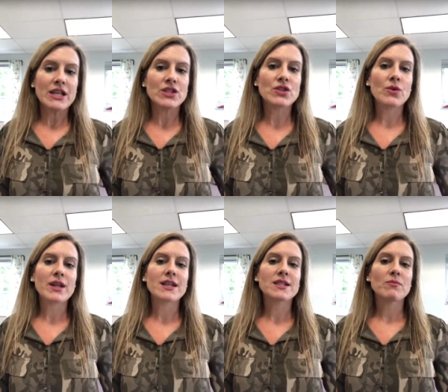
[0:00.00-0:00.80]
So
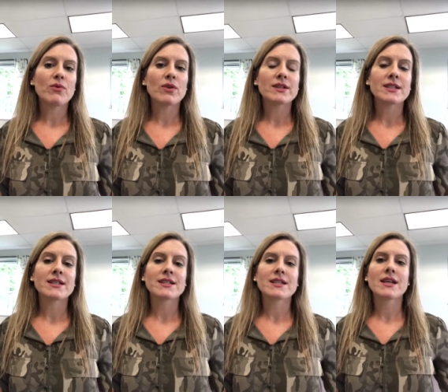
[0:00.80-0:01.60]
it is
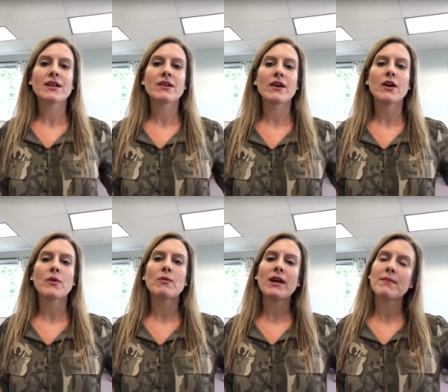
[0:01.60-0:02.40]
important,
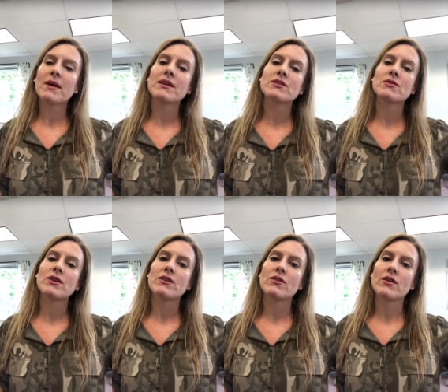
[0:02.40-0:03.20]
we recommend
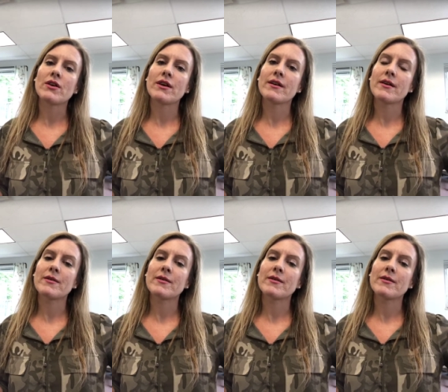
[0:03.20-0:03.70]
doing your